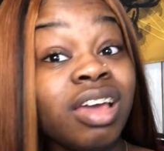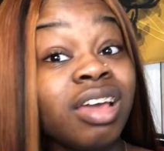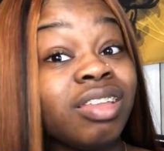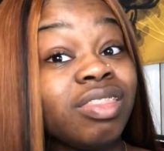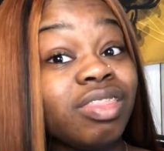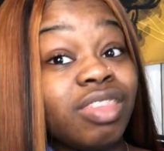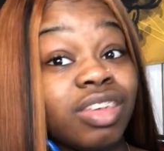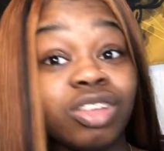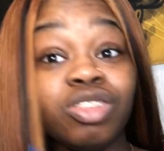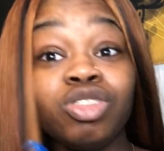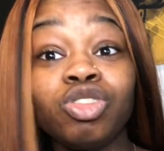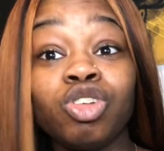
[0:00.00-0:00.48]

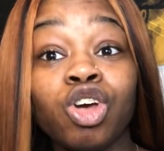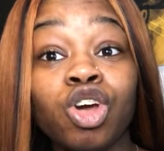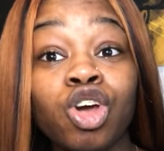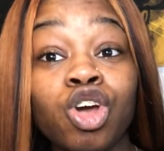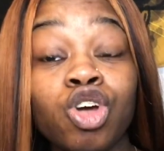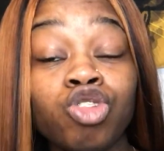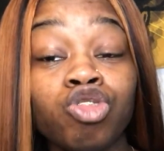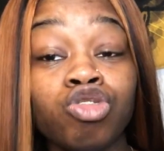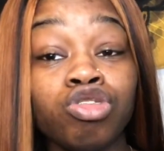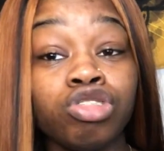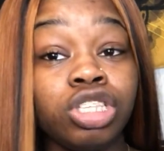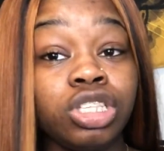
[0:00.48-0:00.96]
this
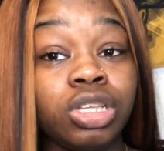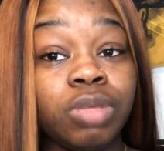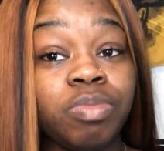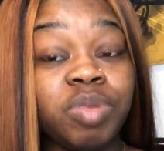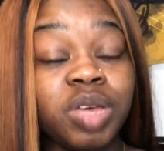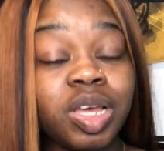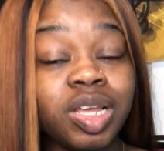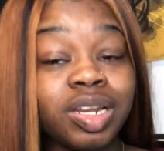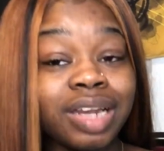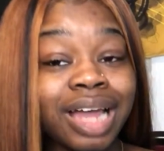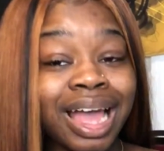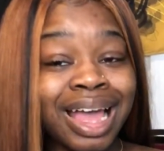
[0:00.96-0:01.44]
girl used to
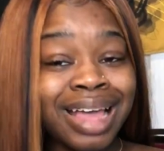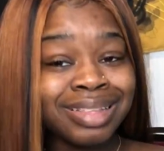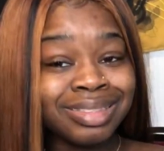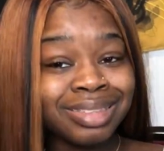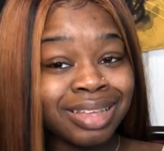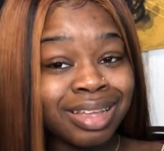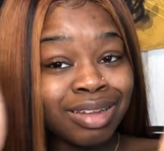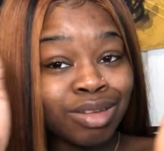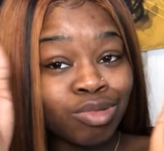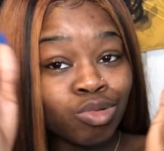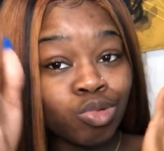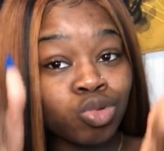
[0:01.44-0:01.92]
be nice,
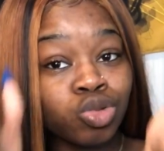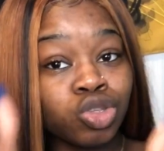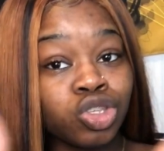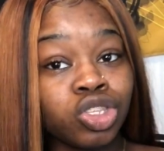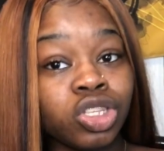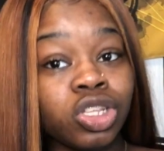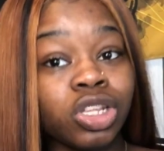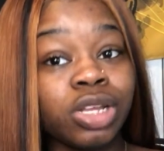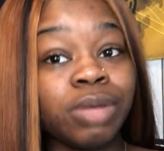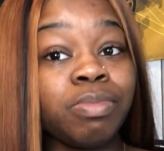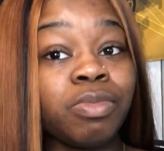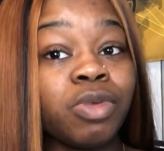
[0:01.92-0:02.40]
a little
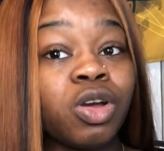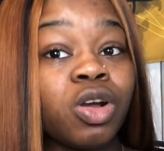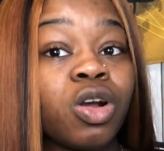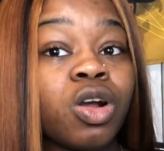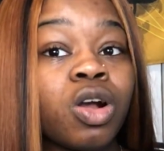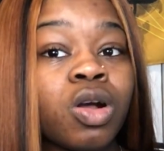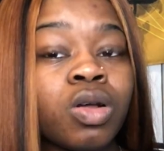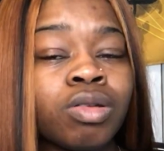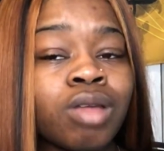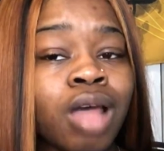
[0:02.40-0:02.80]
slim girl.